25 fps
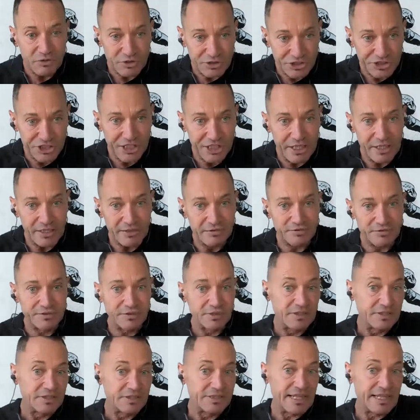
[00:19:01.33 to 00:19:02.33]
achieved,
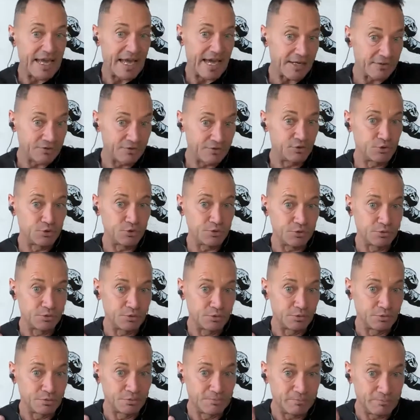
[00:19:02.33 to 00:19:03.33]
they have
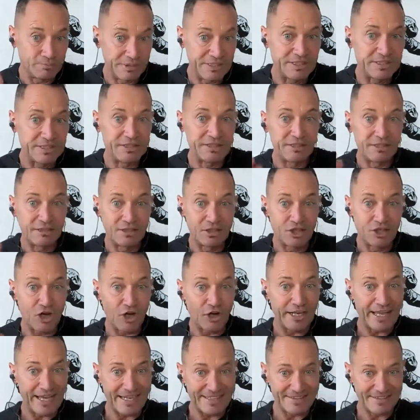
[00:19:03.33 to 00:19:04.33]
to be
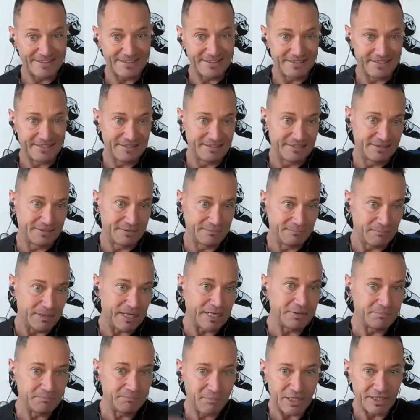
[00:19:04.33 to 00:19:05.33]
connected,
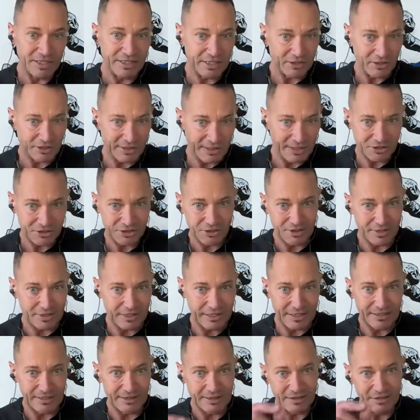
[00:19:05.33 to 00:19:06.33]
mind-body connection
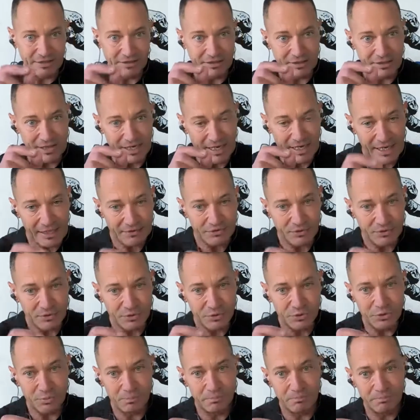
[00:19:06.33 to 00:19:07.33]
again. They have
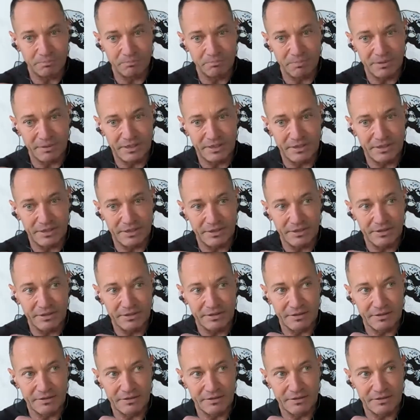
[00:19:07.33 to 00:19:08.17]
to be